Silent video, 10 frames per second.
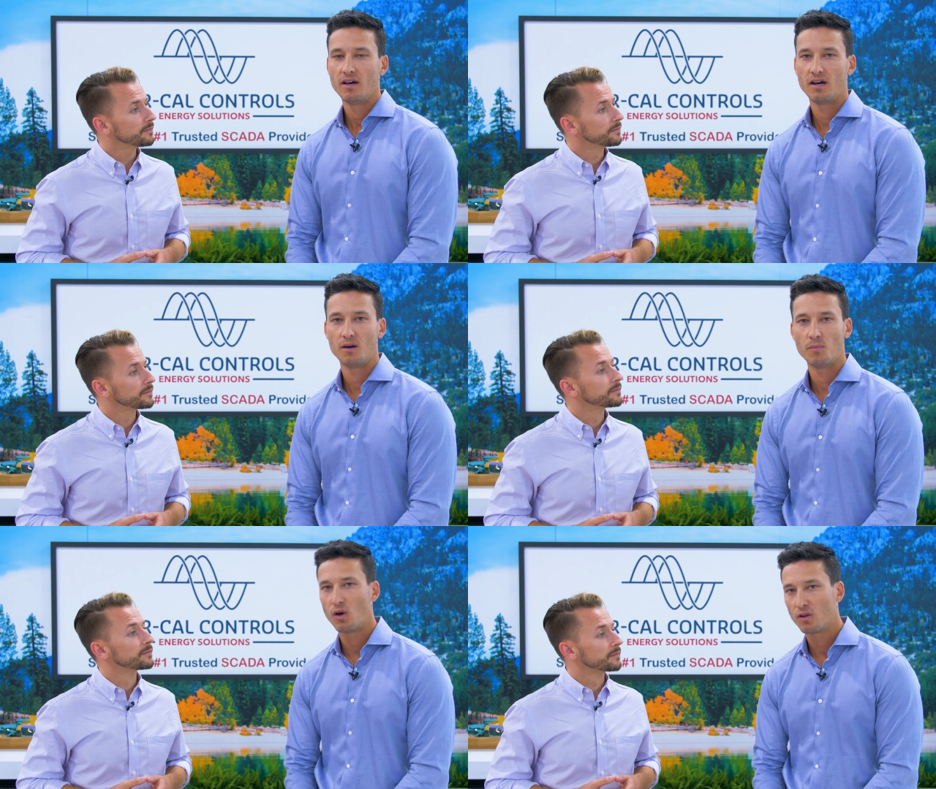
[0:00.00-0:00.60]

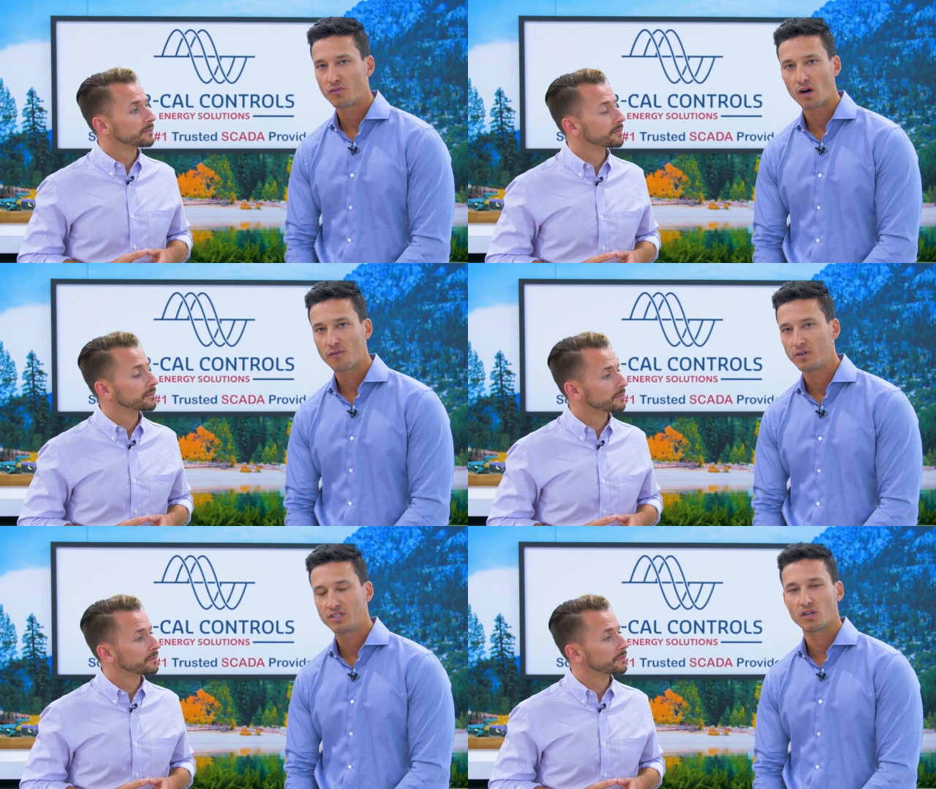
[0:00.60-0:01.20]
Speaker 1: Um, all of
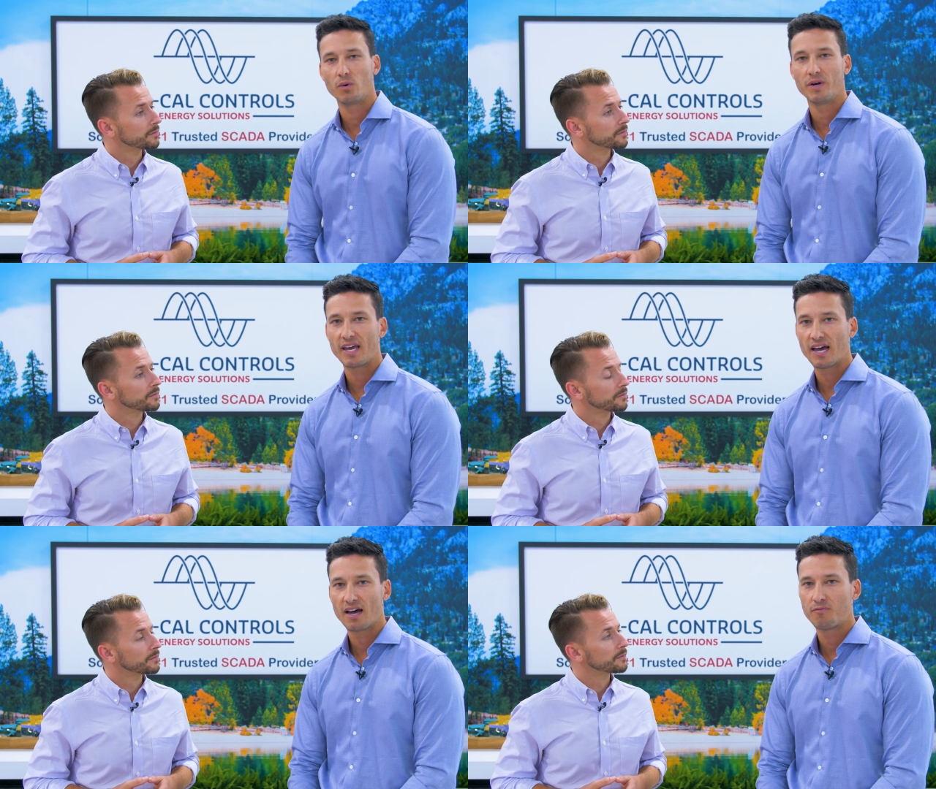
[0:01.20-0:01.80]
our offerings
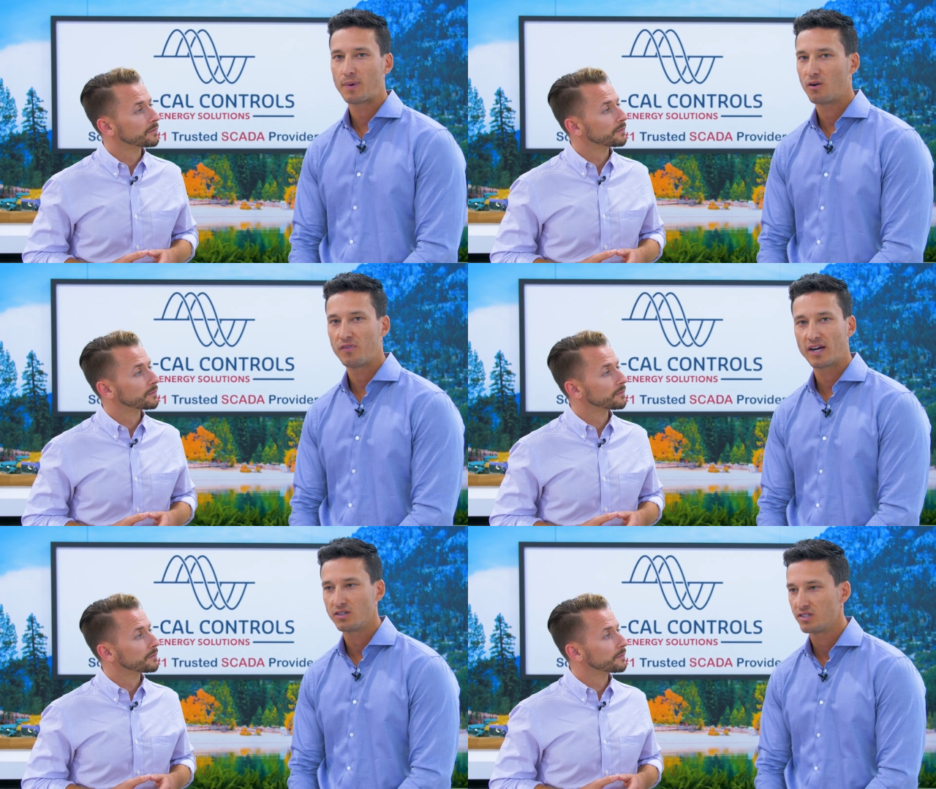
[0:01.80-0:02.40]
already have
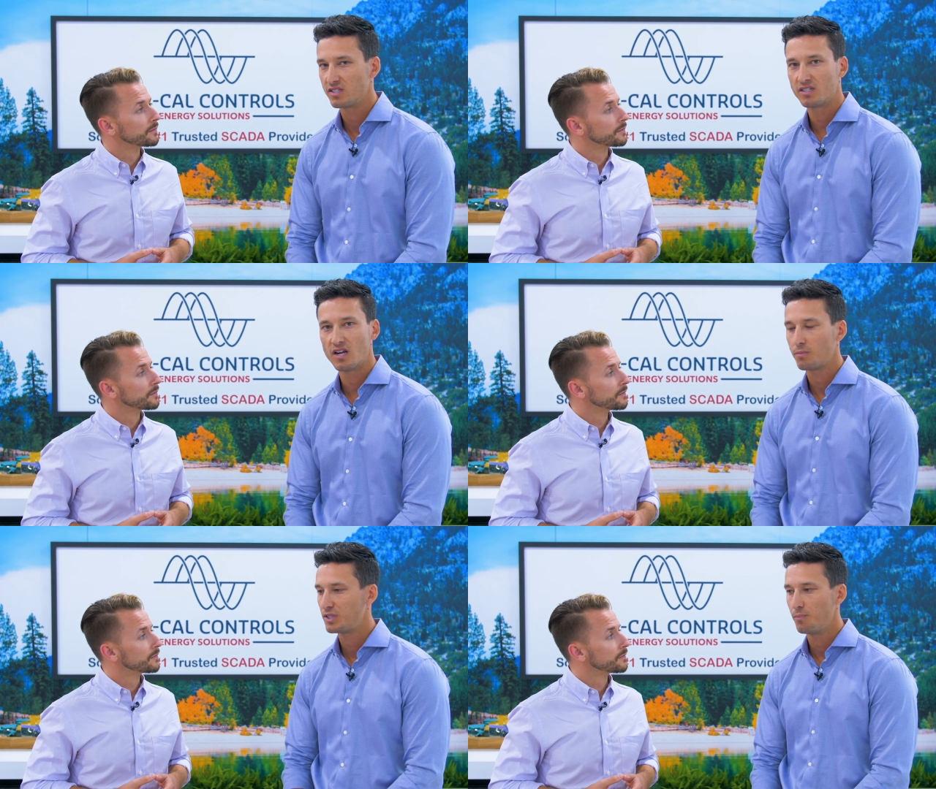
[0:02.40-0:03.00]
Power Factors
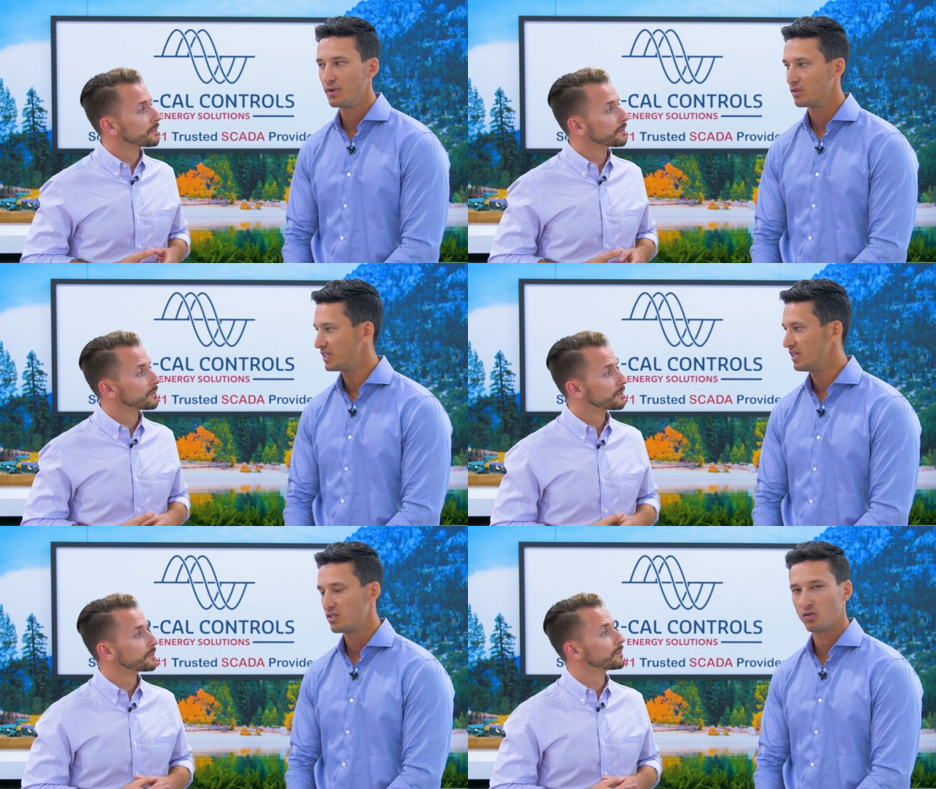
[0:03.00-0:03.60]
as an option
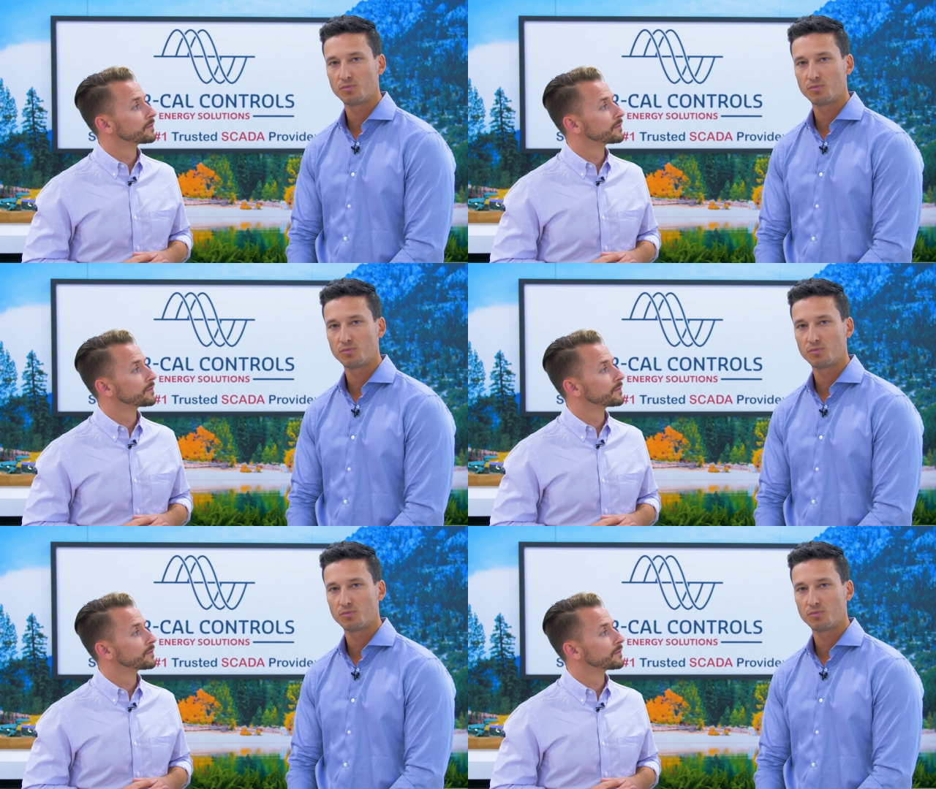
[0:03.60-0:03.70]
built in, so